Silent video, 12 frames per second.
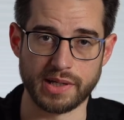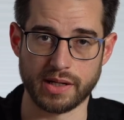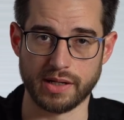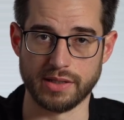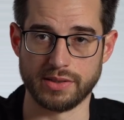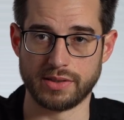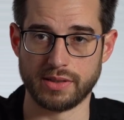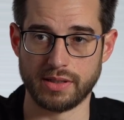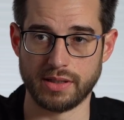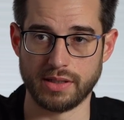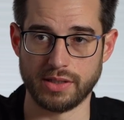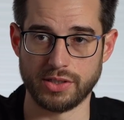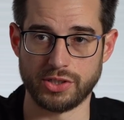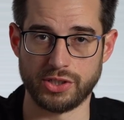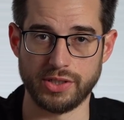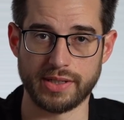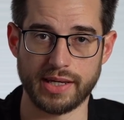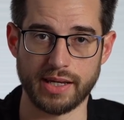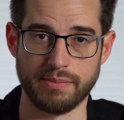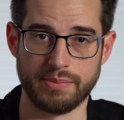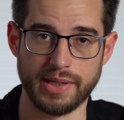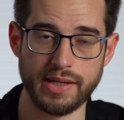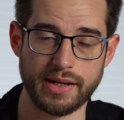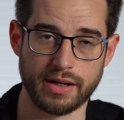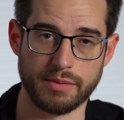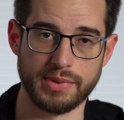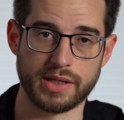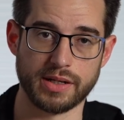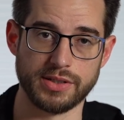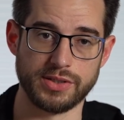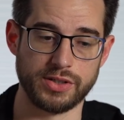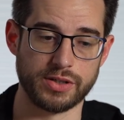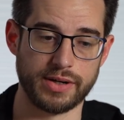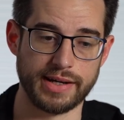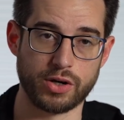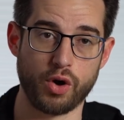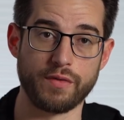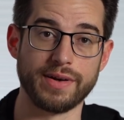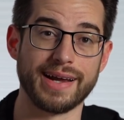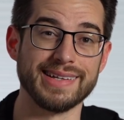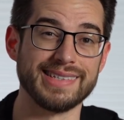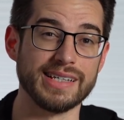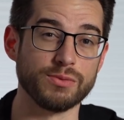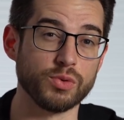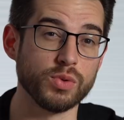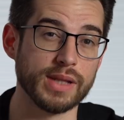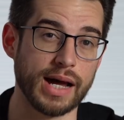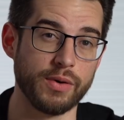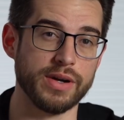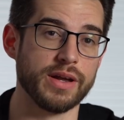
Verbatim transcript: Because she can't be here because you're a COVID-19 rule out.